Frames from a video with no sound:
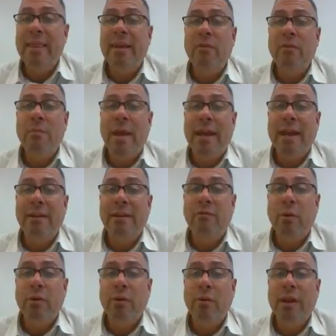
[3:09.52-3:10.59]
they remain in
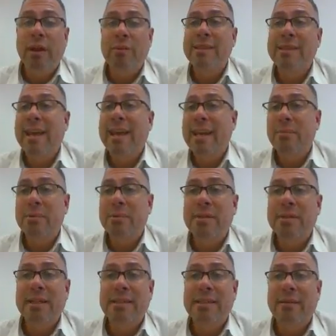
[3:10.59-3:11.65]
4th grade with 80%,
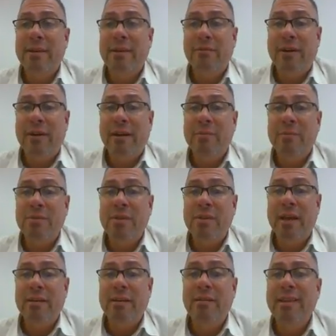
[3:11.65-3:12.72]
75%,
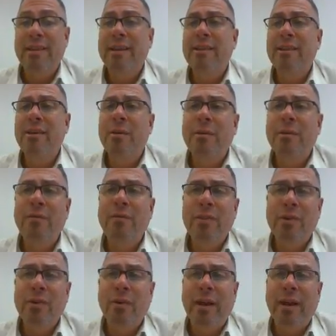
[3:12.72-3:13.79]
and then they go up to
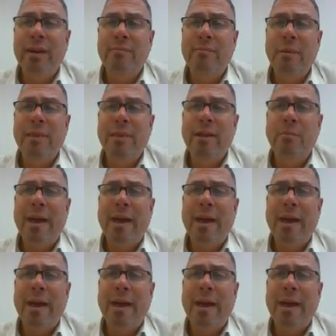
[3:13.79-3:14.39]
5th grade, and maybe they go